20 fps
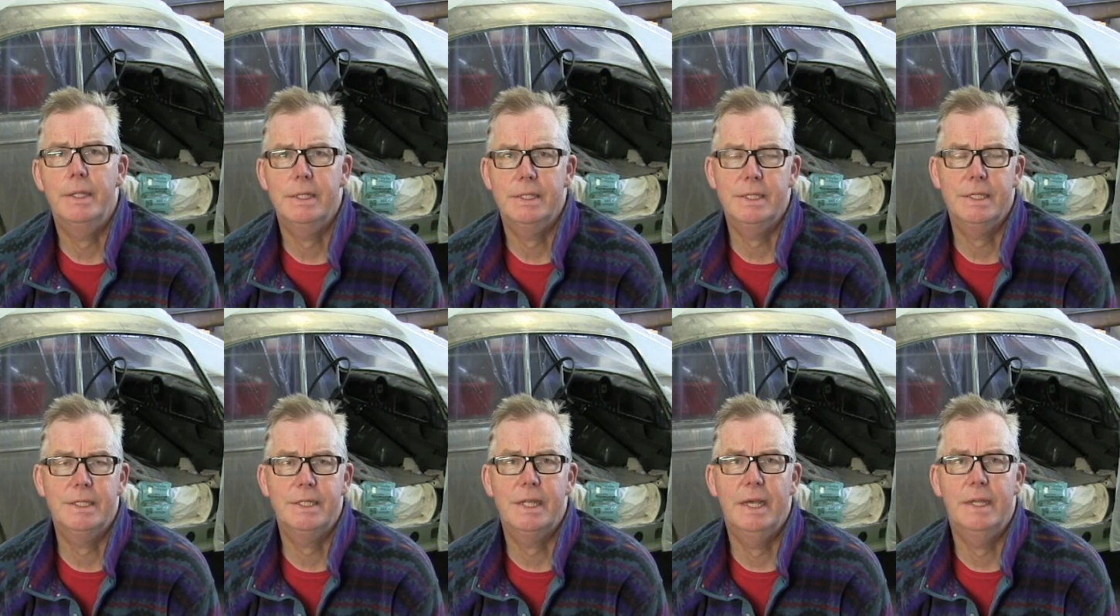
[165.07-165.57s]

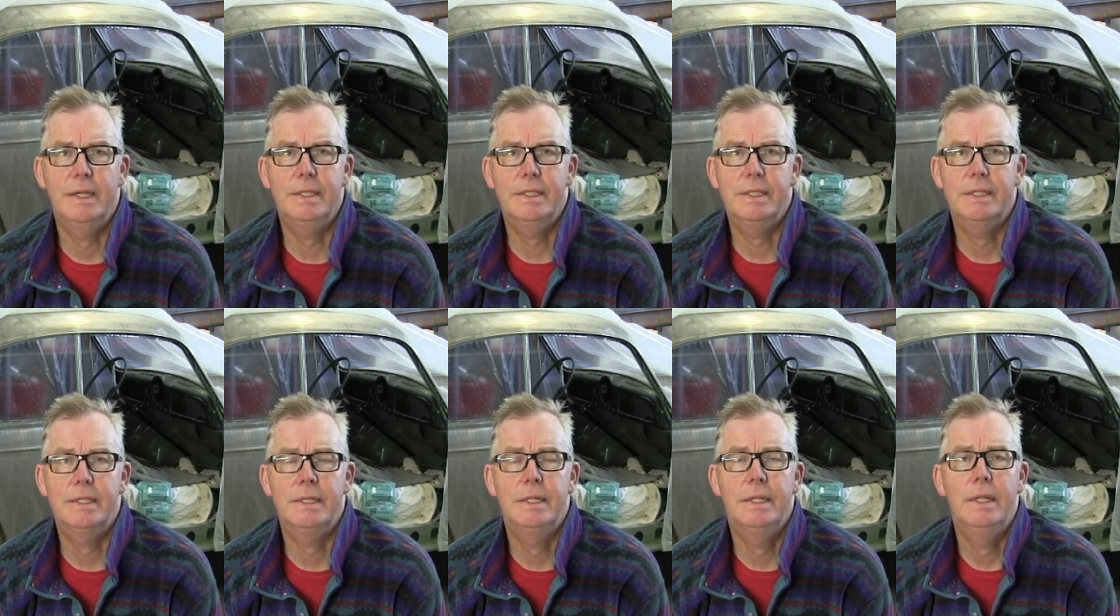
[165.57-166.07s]
That's the
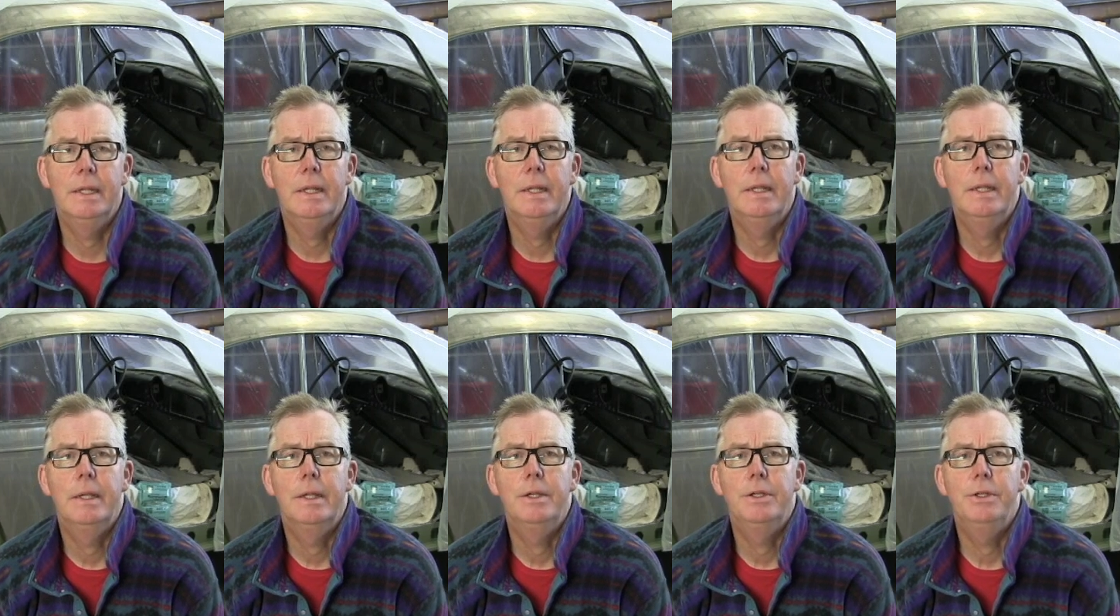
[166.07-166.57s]
status.
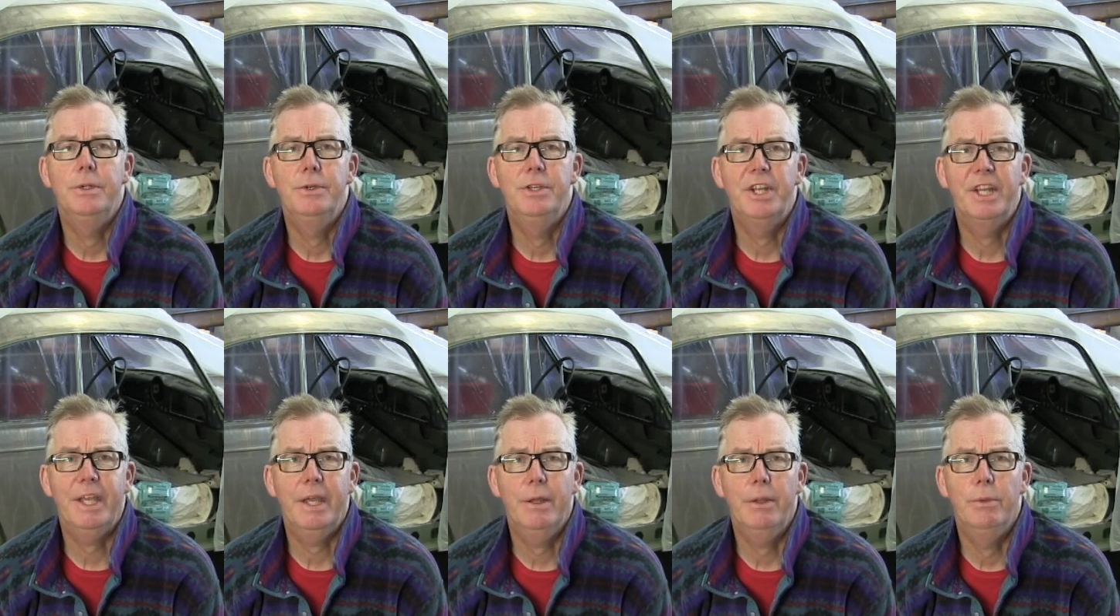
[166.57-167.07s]
Do
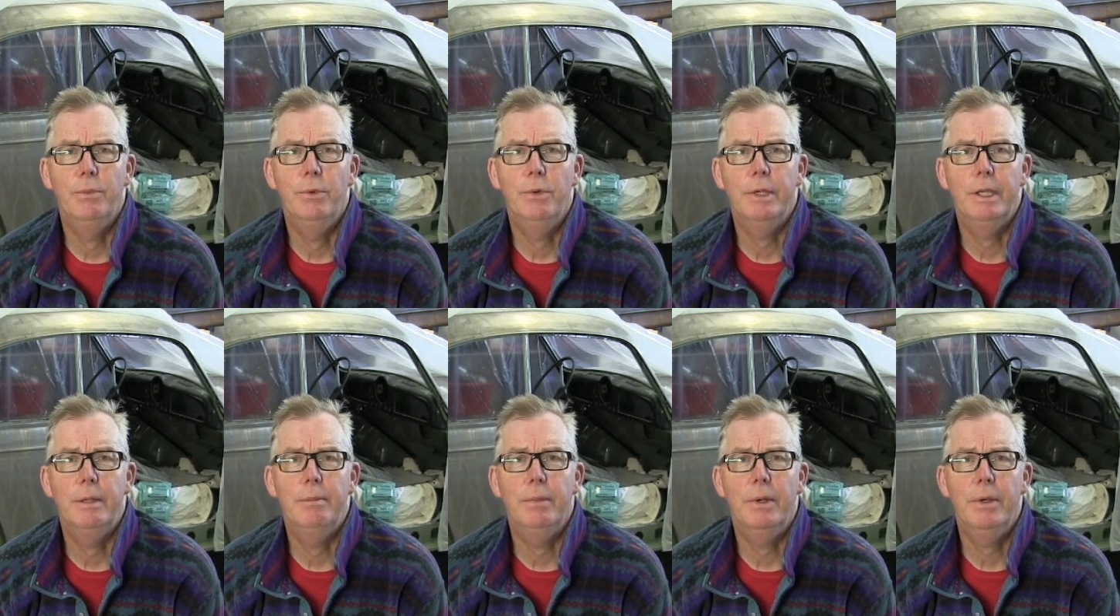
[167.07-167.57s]
check out the
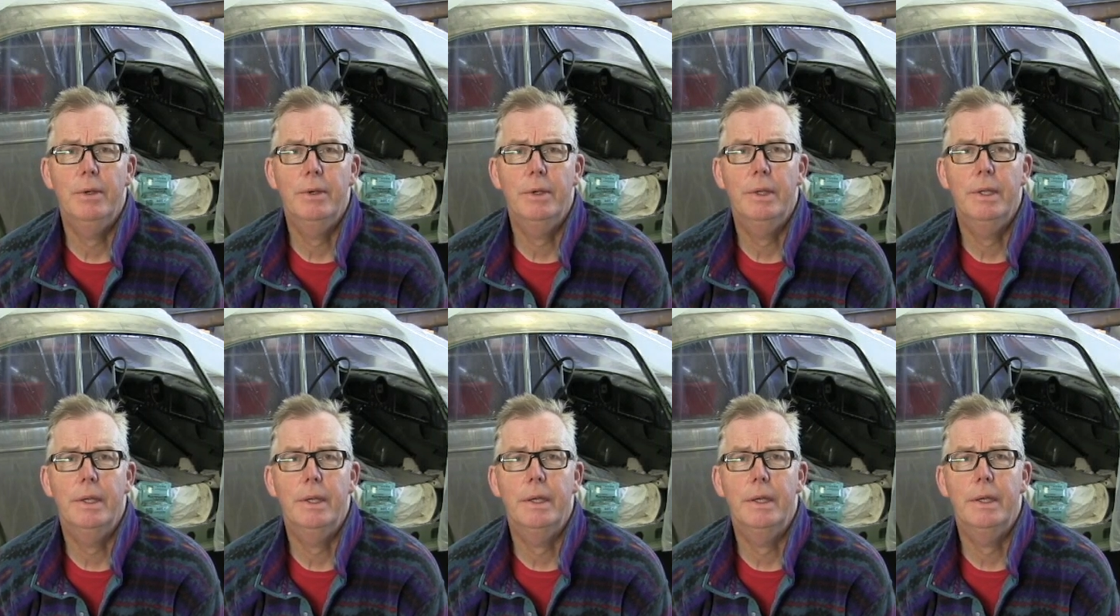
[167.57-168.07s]
walking blog,
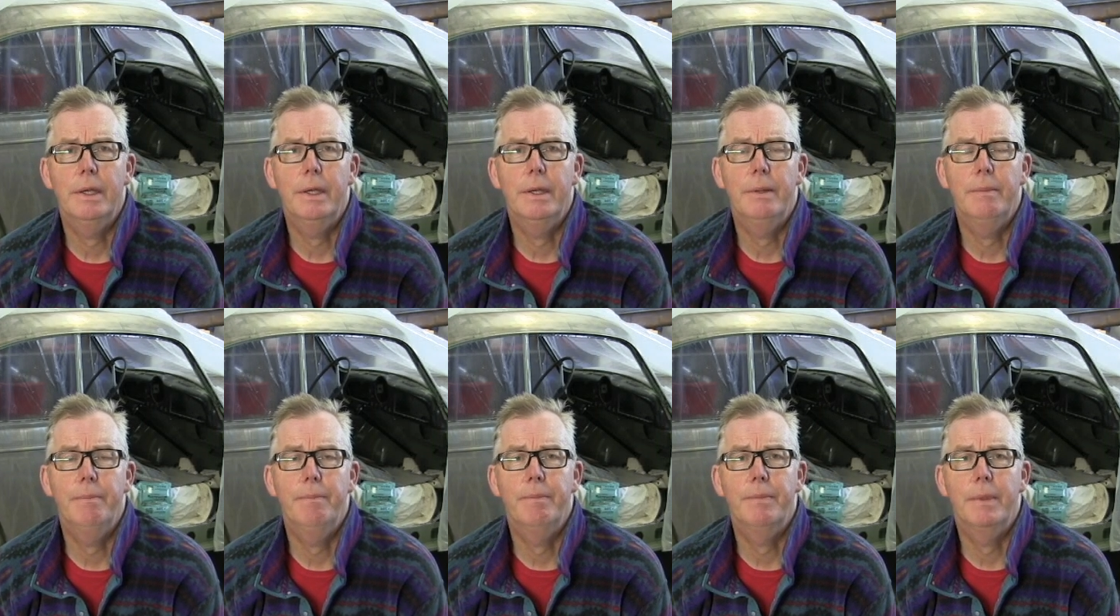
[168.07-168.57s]

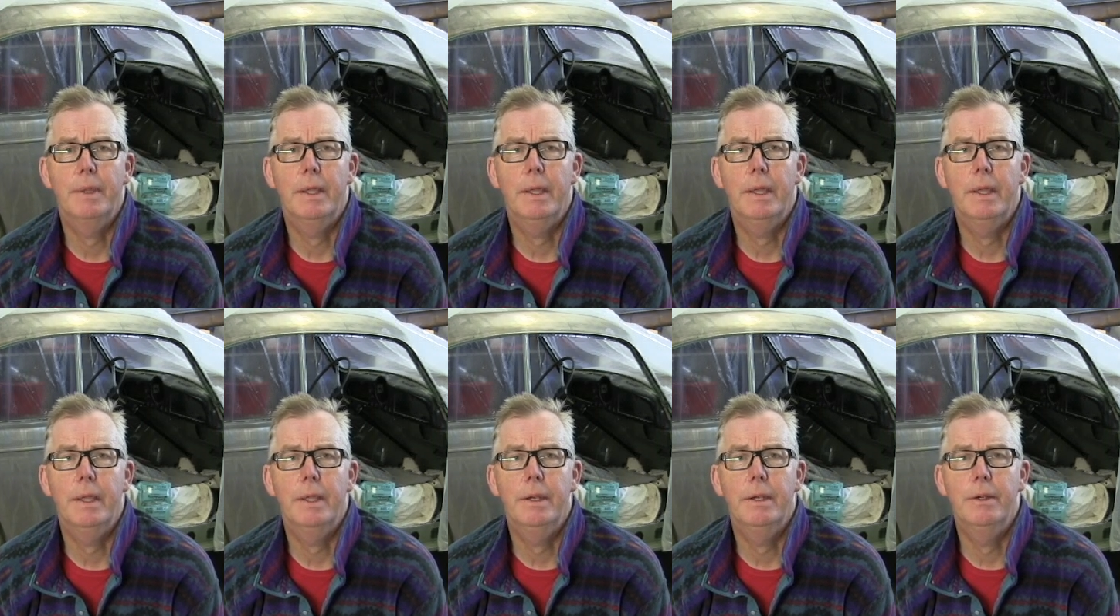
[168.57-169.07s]

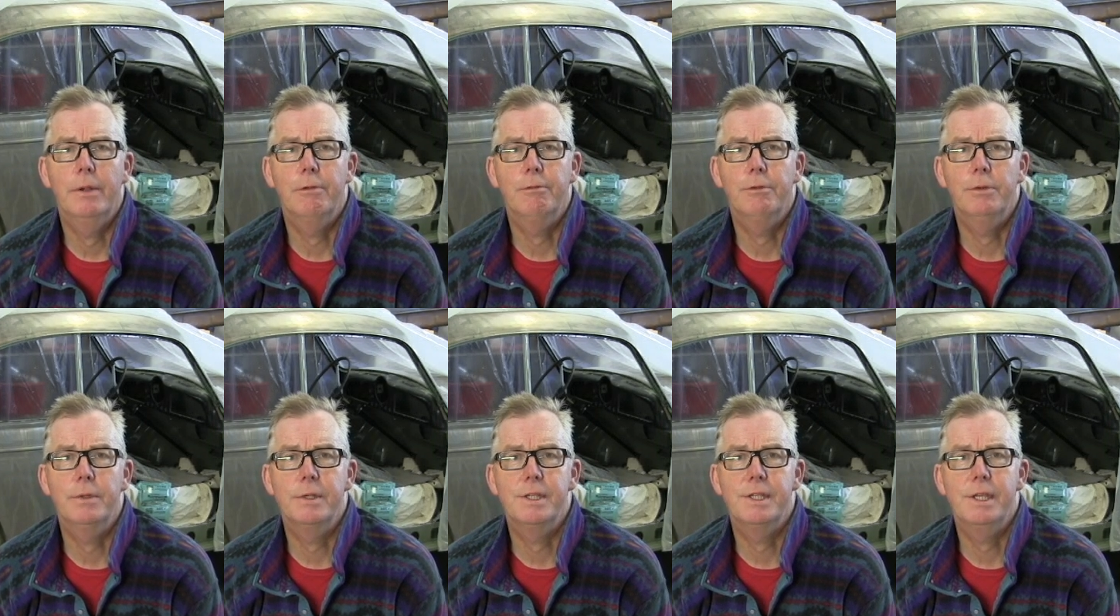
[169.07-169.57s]
and look
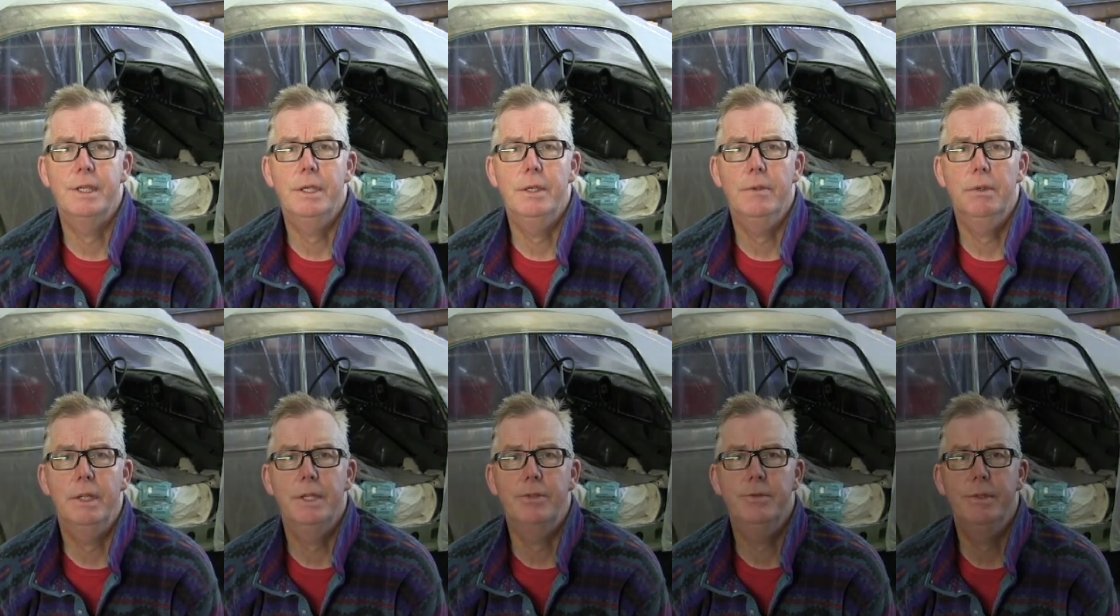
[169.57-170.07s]
forward to seeing
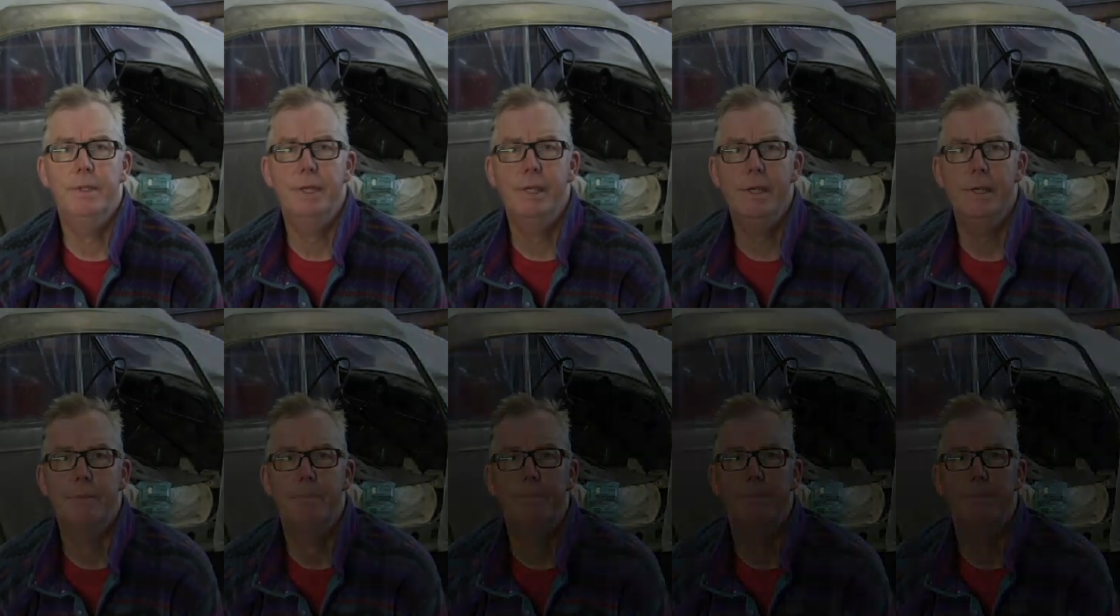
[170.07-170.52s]
you later in the year.